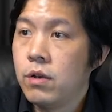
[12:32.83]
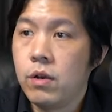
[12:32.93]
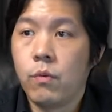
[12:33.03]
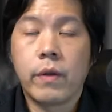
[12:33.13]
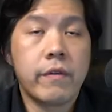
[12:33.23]

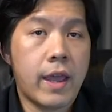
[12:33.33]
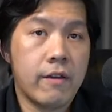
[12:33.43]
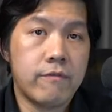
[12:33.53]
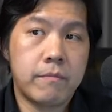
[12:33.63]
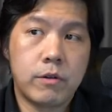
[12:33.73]
When we
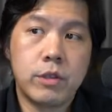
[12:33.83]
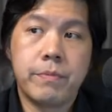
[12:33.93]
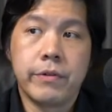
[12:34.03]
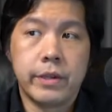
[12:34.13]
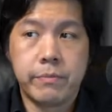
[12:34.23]
have
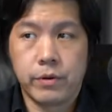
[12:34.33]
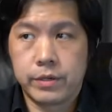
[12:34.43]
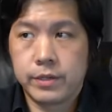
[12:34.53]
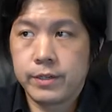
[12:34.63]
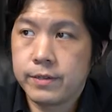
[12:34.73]
multiple
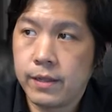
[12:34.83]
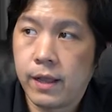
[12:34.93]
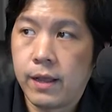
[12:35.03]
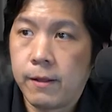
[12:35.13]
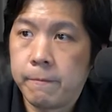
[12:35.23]
input,
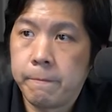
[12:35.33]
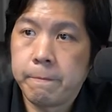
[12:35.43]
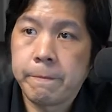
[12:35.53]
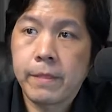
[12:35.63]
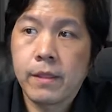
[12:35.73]
when
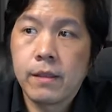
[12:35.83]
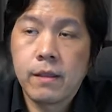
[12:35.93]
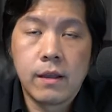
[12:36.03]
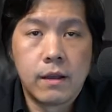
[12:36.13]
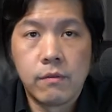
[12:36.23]

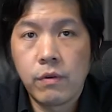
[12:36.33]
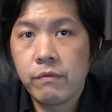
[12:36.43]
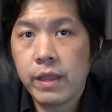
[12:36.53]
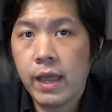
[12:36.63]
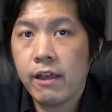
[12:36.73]

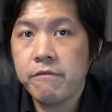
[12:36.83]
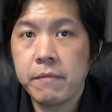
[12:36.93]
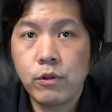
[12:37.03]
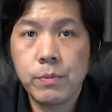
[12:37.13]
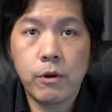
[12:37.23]
we have
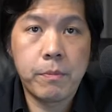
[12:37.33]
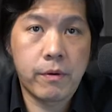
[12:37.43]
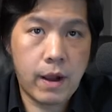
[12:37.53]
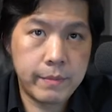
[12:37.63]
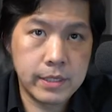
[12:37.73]
multiple
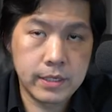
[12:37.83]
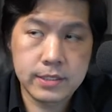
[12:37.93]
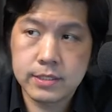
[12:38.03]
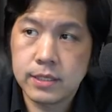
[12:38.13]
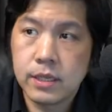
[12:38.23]

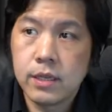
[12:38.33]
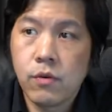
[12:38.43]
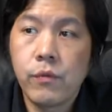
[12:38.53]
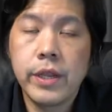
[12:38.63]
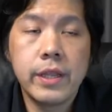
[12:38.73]
parameters,
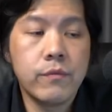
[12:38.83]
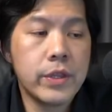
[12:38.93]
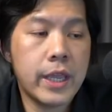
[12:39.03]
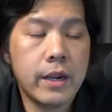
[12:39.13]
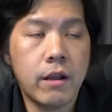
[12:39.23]
we
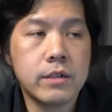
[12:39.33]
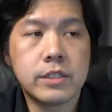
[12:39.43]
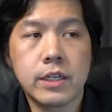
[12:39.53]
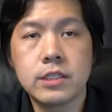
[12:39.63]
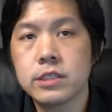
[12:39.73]
cannot
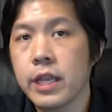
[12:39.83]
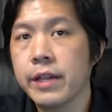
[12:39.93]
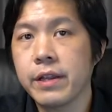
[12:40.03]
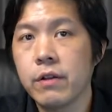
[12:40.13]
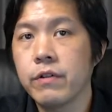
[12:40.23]
just
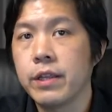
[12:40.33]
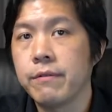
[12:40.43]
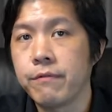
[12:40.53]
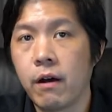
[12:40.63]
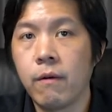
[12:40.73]
take the
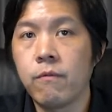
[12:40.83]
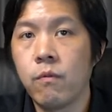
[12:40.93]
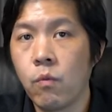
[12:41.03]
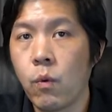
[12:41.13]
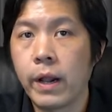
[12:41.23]
derivative of
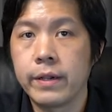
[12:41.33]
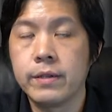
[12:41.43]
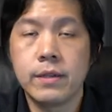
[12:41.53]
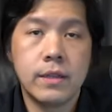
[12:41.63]
one